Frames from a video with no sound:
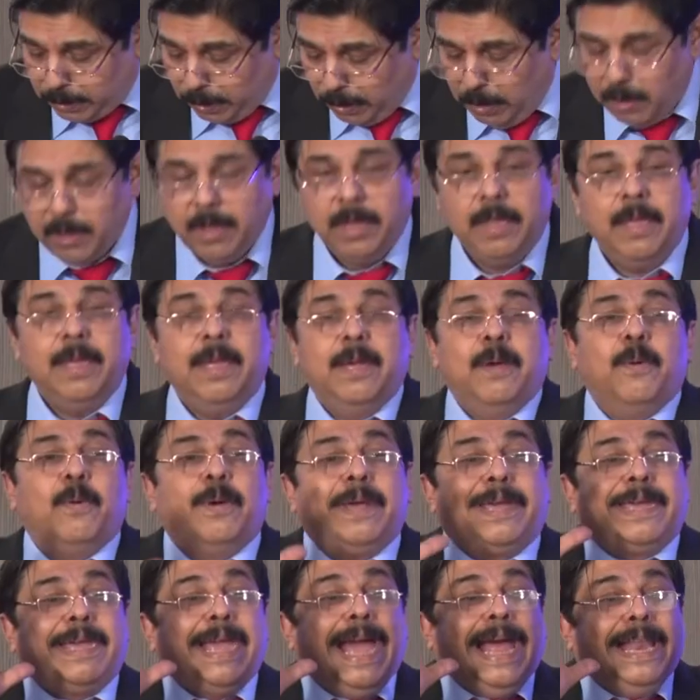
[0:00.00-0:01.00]
So
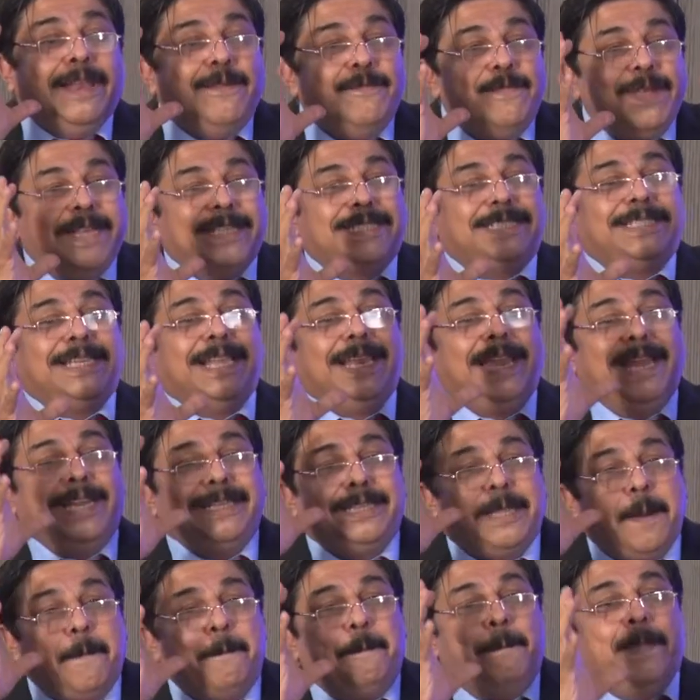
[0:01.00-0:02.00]
can we
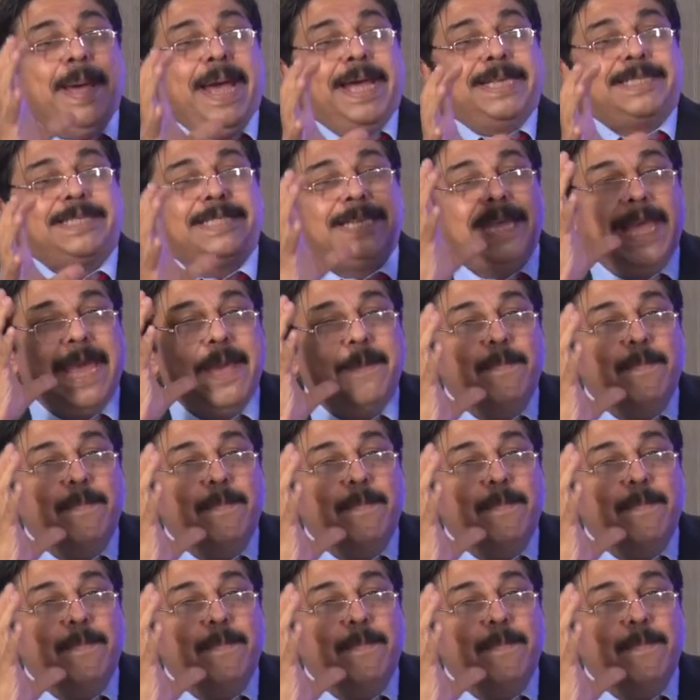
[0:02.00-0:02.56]
select the best